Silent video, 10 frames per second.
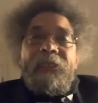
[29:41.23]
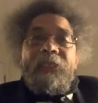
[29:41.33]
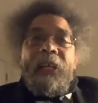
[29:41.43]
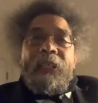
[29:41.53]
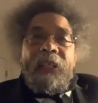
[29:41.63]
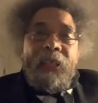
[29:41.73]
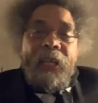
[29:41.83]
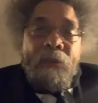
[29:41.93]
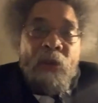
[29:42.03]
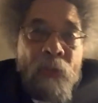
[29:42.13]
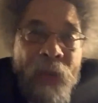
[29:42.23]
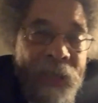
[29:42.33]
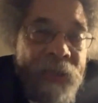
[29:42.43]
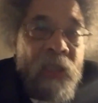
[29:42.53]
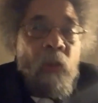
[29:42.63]
not clear they got both
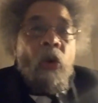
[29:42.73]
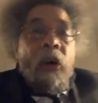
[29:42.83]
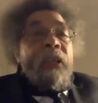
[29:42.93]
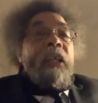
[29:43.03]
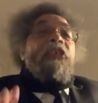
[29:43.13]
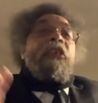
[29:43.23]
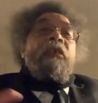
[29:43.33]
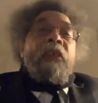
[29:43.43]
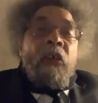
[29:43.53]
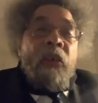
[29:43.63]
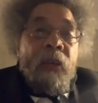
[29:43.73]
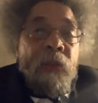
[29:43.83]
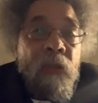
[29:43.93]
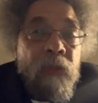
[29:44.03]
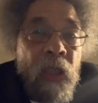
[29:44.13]
paddles in the water, and they certainly don't have
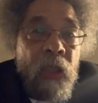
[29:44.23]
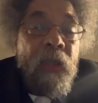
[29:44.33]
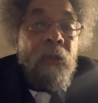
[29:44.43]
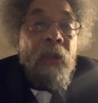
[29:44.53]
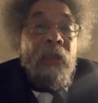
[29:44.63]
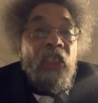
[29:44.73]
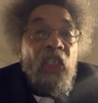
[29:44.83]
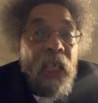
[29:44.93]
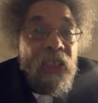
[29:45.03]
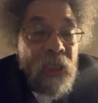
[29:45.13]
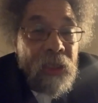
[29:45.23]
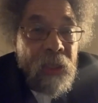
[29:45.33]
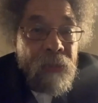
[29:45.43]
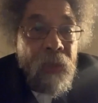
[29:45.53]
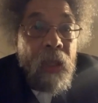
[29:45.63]
enough love and commitment to
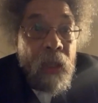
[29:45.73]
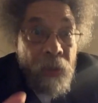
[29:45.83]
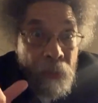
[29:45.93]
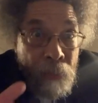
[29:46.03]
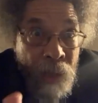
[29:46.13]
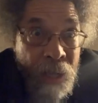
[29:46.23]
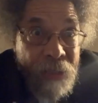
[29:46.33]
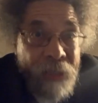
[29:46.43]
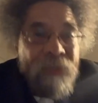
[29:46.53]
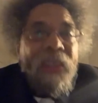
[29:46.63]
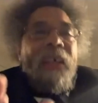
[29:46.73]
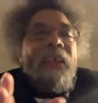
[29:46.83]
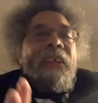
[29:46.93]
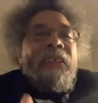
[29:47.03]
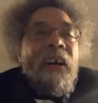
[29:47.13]
justice. But
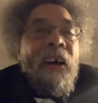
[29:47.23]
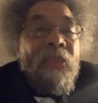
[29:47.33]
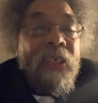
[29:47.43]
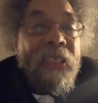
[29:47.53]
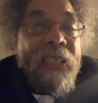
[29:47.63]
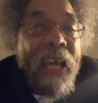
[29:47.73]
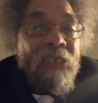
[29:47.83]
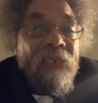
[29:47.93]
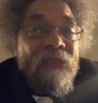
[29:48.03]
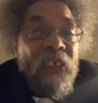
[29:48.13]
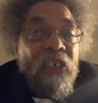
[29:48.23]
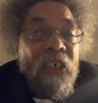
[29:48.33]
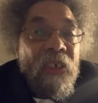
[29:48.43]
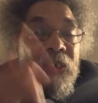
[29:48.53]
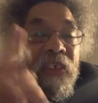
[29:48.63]
there's other catastrophes
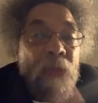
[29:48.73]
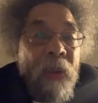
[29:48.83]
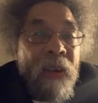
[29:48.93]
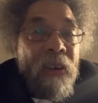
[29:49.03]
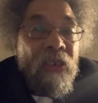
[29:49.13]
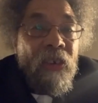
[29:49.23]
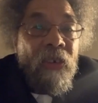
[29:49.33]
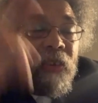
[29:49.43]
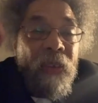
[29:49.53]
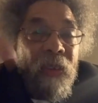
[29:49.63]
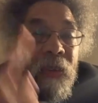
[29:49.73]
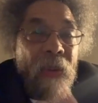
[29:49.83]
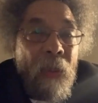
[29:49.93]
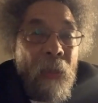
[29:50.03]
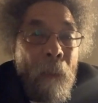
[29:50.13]
too, spiritual,
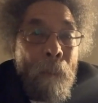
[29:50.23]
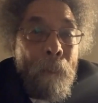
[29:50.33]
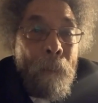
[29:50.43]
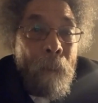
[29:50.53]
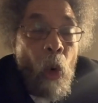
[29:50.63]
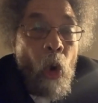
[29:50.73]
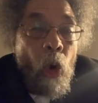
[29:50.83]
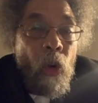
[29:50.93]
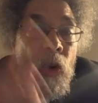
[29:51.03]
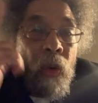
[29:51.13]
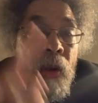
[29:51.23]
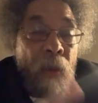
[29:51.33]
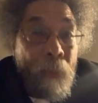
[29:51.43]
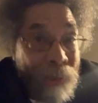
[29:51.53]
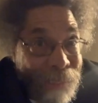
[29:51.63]
moral,
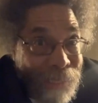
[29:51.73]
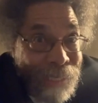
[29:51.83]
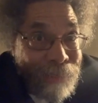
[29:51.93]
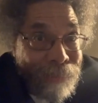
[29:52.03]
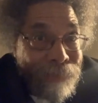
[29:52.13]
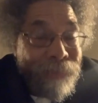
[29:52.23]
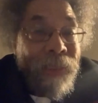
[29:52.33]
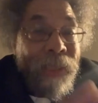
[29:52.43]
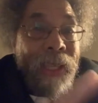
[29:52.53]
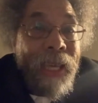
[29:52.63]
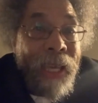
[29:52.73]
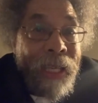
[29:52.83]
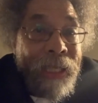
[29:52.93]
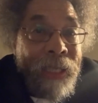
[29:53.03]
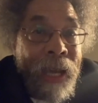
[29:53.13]
political,
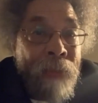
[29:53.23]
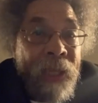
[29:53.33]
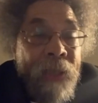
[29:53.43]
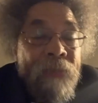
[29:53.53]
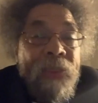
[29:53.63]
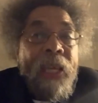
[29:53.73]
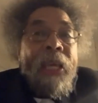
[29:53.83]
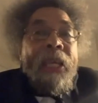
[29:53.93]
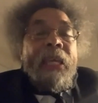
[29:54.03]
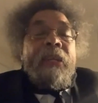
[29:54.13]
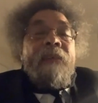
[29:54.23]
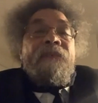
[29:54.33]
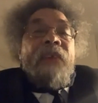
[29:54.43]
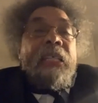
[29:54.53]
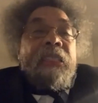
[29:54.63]
economic. And in the
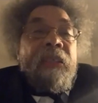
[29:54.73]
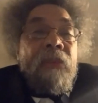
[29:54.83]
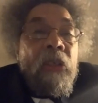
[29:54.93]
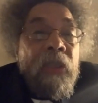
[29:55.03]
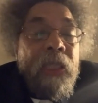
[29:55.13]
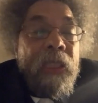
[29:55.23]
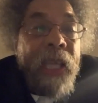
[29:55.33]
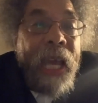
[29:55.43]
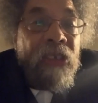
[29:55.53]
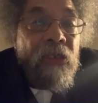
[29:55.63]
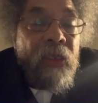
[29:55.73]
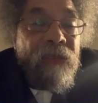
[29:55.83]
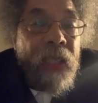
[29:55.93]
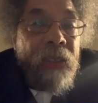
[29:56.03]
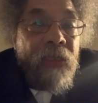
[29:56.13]
face of those
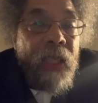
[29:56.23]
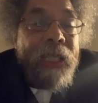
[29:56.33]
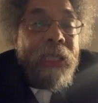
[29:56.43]
catastrophes,